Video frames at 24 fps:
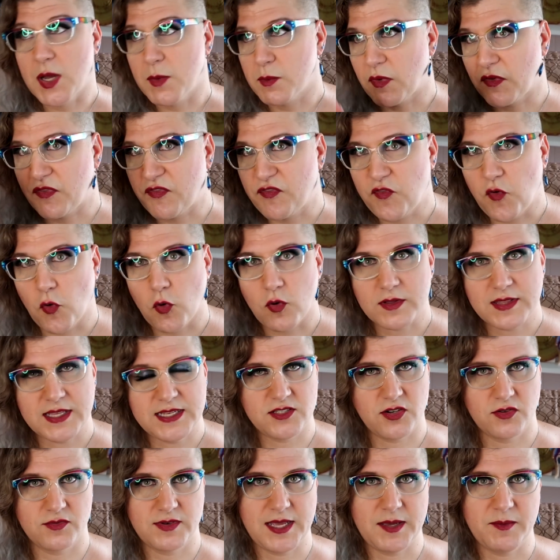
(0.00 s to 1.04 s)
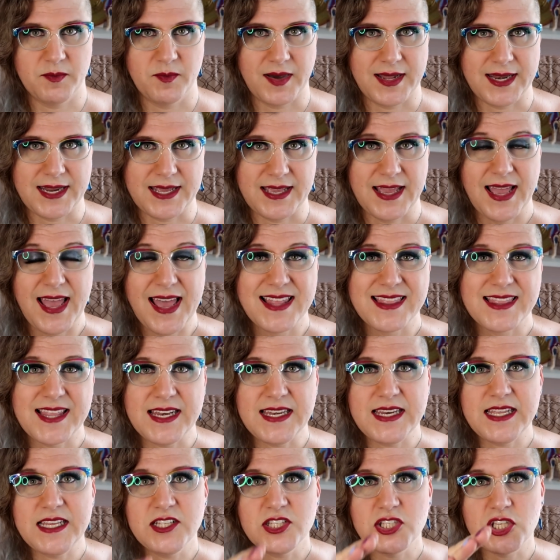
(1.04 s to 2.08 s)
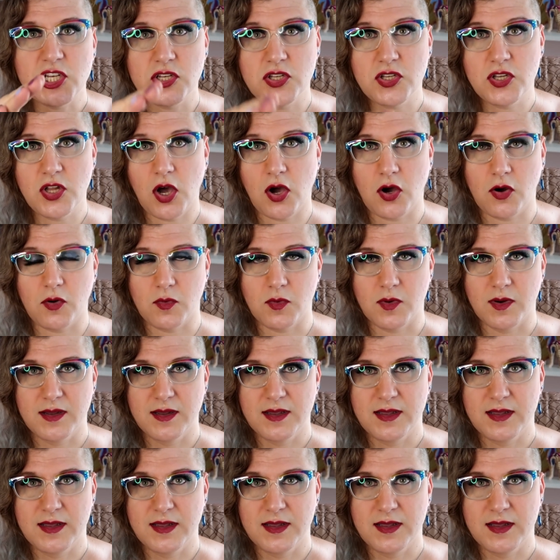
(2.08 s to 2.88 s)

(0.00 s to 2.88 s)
before they donate money. They need to know.